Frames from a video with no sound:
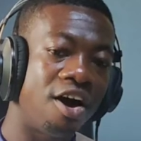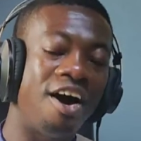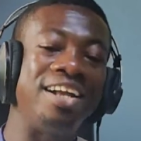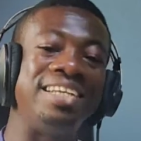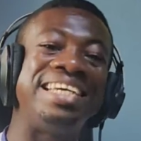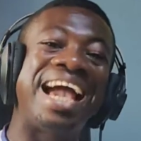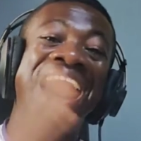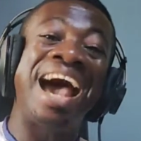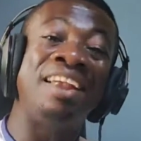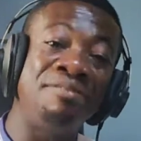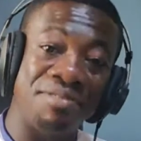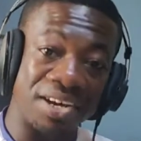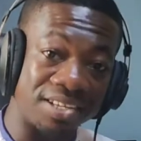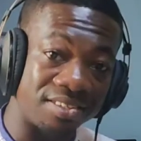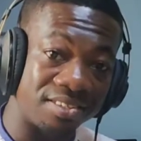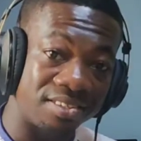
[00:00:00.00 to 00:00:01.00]
On the
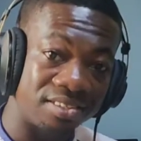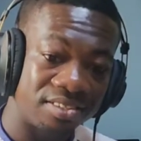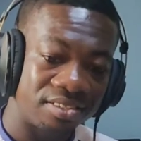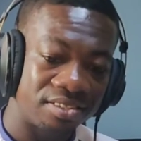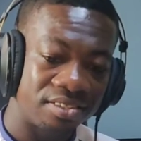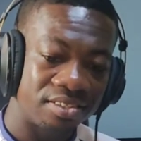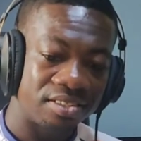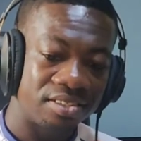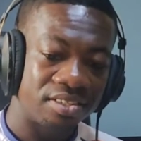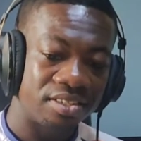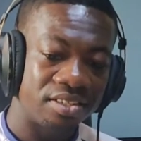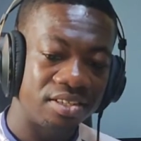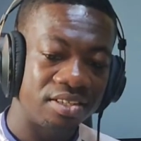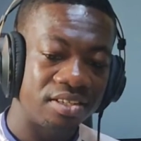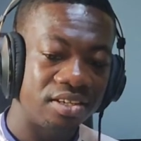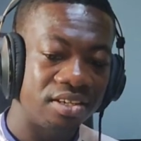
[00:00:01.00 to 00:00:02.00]
adverse,
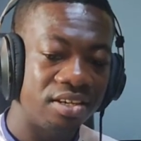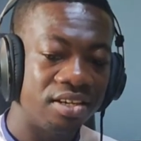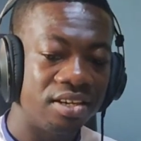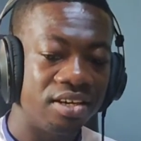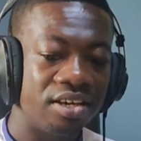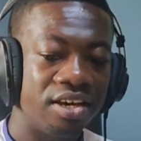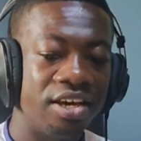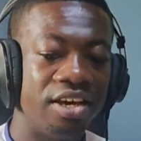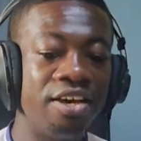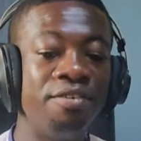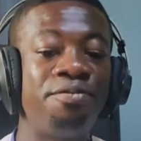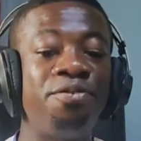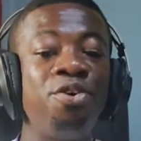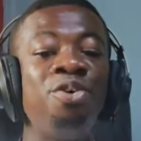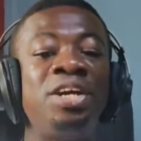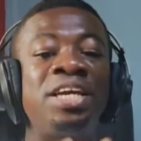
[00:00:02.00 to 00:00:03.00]

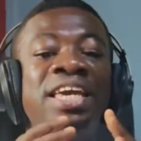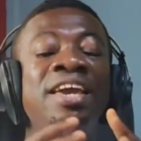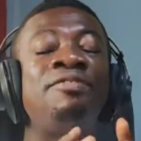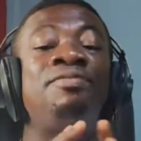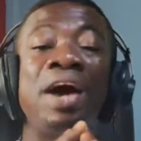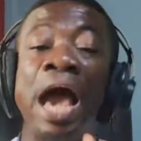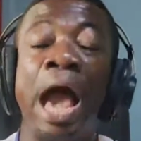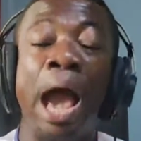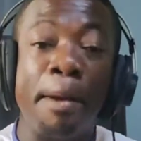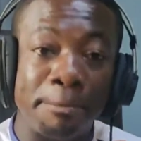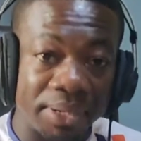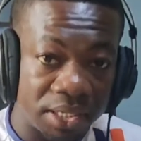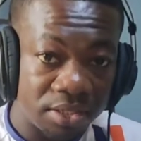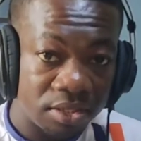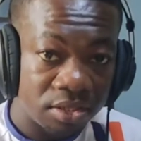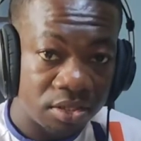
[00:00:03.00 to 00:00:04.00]
if you give
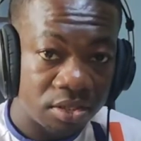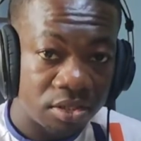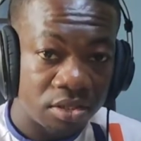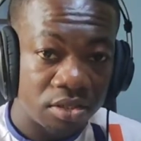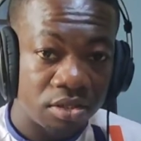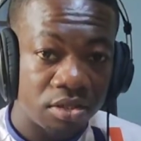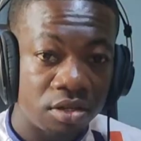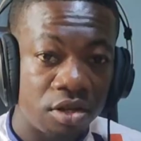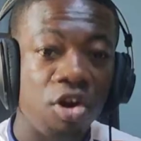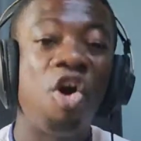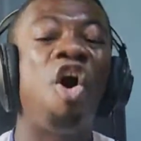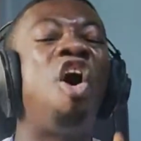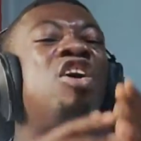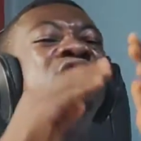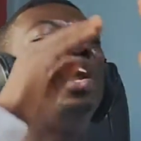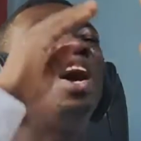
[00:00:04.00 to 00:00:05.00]
up
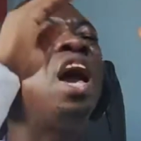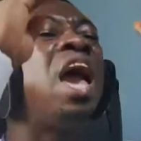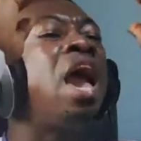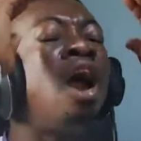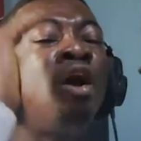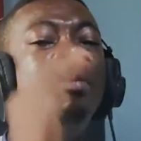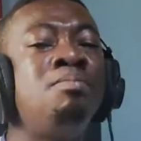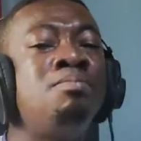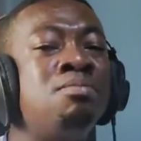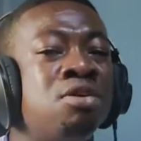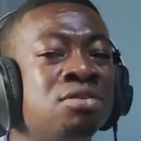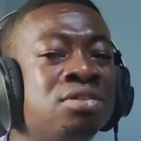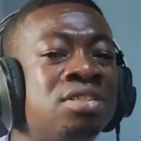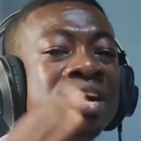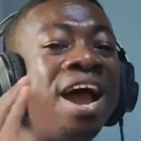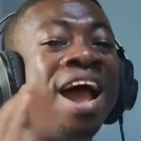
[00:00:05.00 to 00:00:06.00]
on
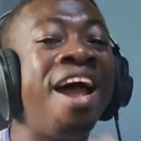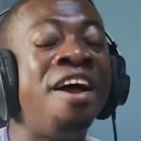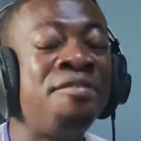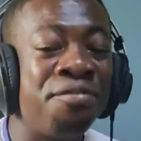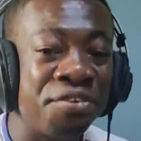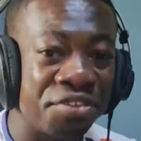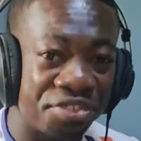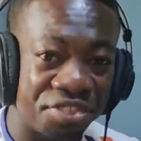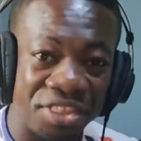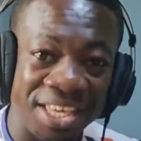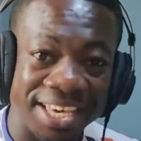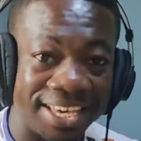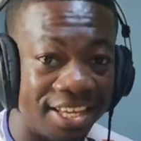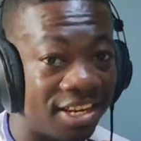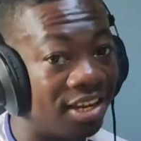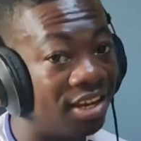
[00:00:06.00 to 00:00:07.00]
almost
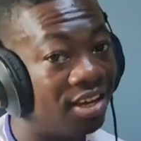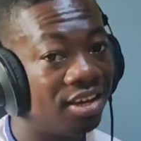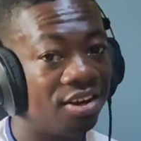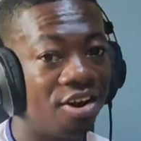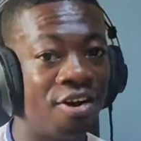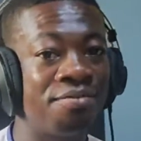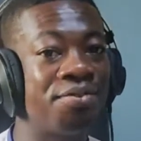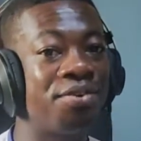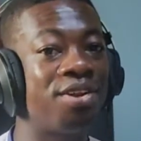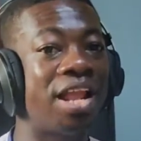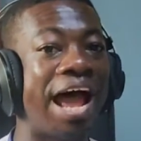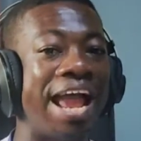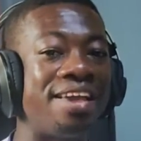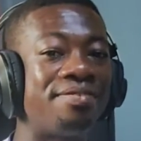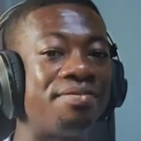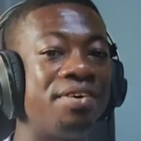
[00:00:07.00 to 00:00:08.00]
everything of your
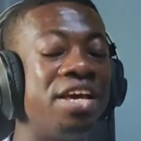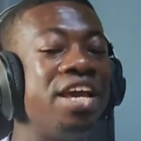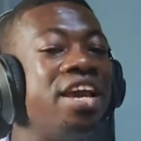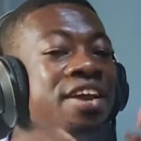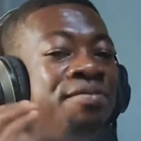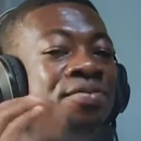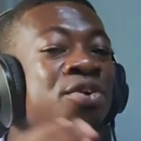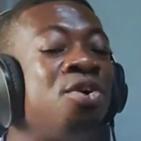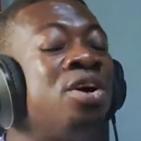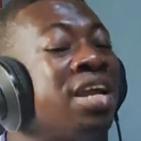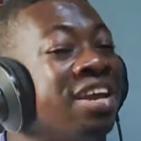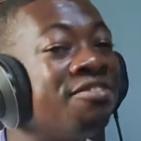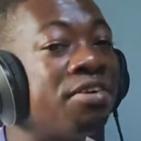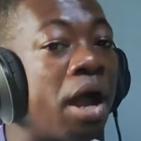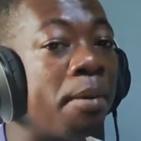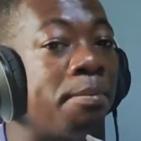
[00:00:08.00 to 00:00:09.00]
life, if you
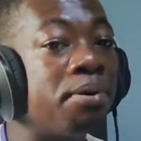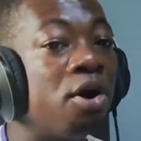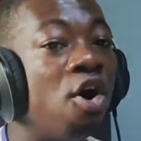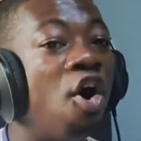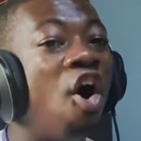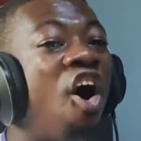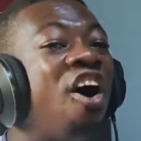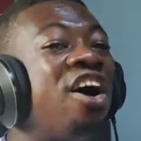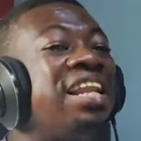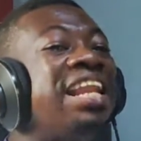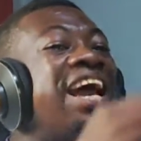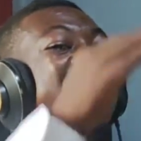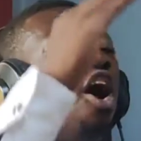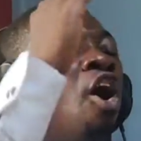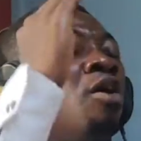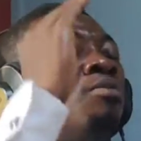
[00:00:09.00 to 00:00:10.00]
give up
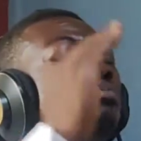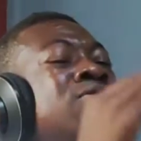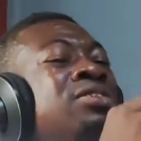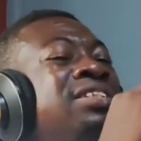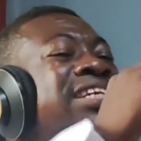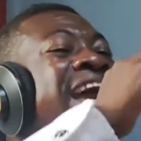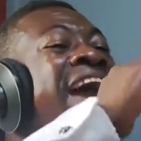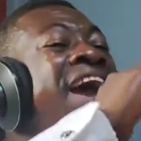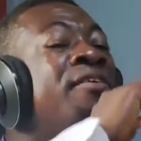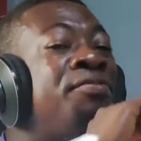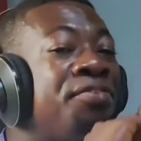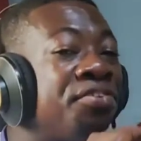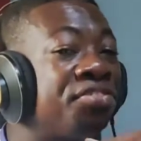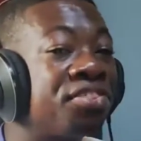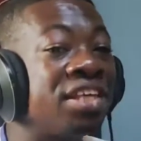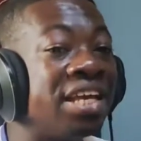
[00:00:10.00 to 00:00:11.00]
on almost
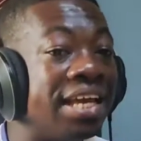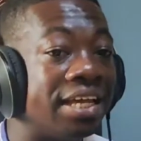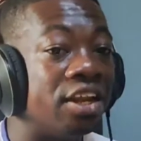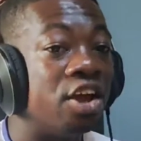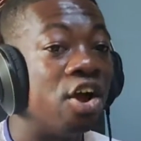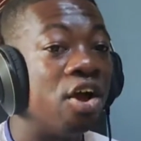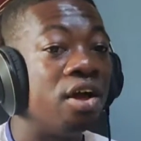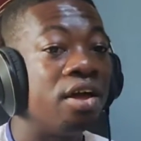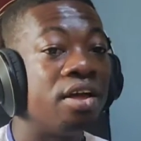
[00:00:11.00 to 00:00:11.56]
everything